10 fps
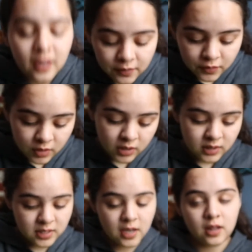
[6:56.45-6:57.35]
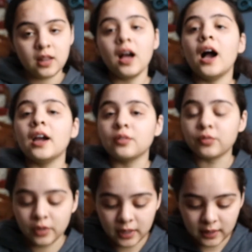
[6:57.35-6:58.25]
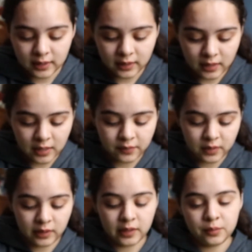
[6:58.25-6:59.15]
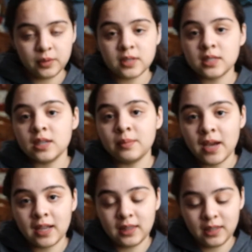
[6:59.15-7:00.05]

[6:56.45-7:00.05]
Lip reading: If you couldn't tell, I really love liquid to matte